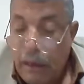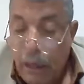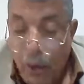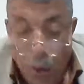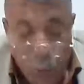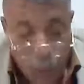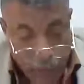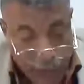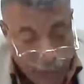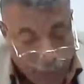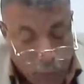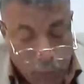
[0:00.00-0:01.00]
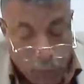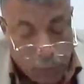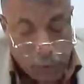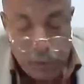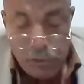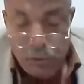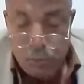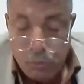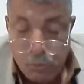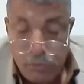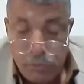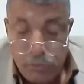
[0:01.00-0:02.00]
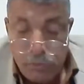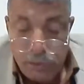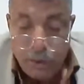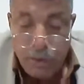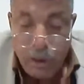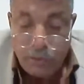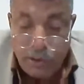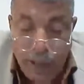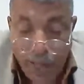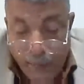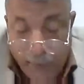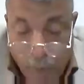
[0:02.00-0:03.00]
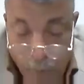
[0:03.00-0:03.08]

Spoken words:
Along with these questions, there are some other